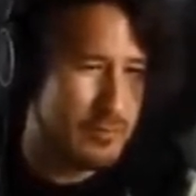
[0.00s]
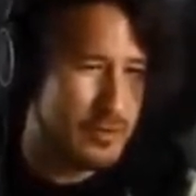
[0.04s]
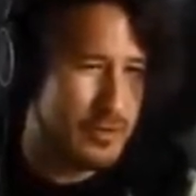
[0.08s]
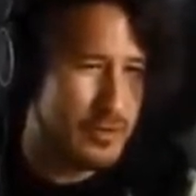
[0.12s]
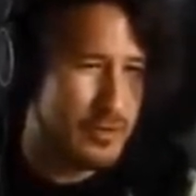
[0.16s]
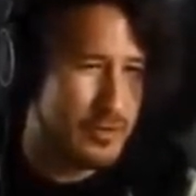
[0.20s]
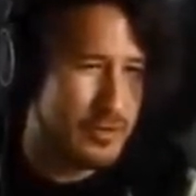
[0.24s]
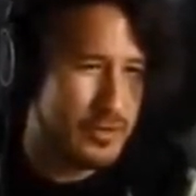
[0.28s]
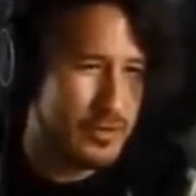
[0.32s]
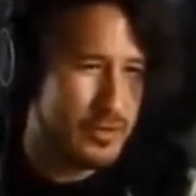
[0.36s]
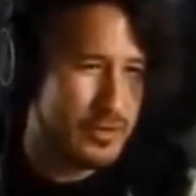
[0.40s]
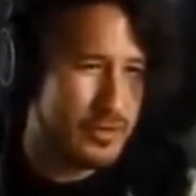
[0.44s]

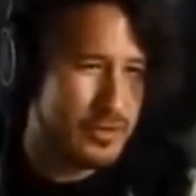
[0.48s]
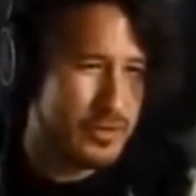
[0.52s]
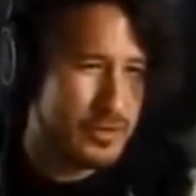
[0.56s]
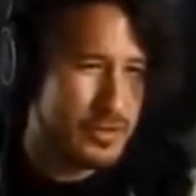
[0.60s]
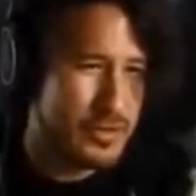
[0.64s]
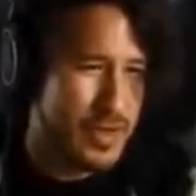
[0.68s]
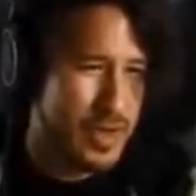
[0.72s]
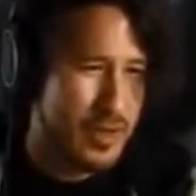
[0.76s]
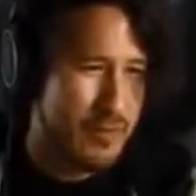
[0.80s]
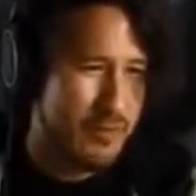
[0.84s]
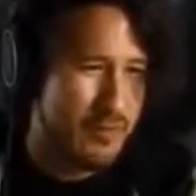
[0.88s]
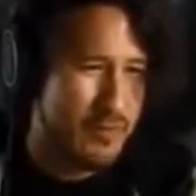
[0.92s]
shouldn't have
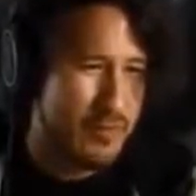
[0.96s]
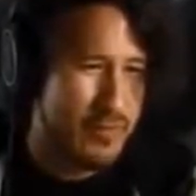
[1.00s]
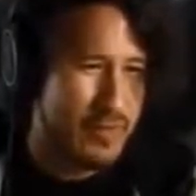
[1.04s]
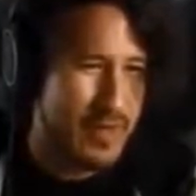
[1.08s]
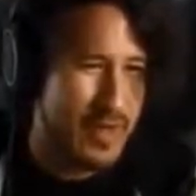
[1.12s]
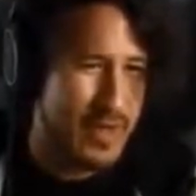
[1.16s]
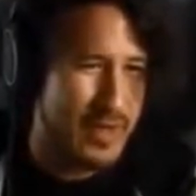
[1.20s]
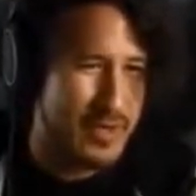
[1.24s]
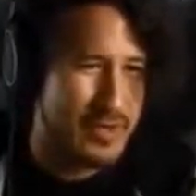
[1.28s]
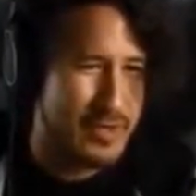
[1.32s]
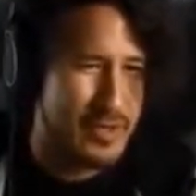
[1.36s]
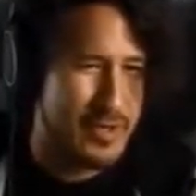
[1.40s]
stopped for
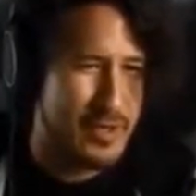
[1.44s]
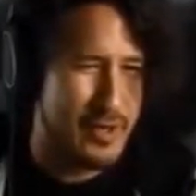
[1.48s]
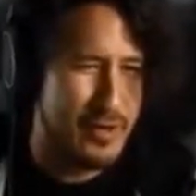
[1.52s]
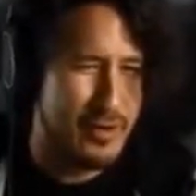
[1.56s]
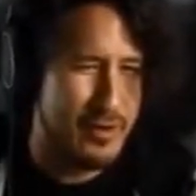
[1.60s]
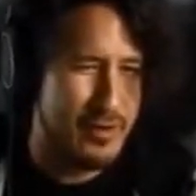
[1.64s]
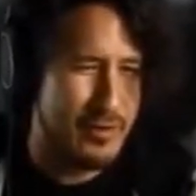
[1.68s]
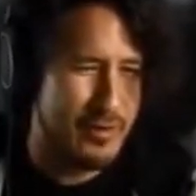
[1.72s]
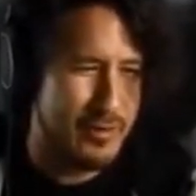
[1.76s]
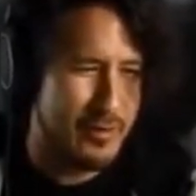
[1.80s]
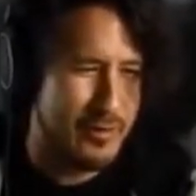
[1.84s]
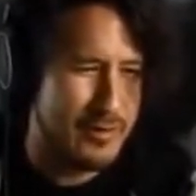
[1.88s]
that
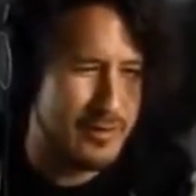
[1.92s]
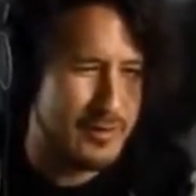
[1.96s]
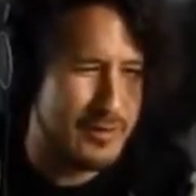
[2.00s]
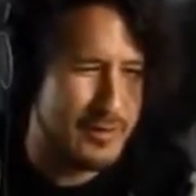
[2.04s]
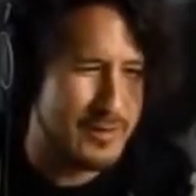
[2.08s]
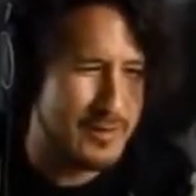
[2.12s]
deer.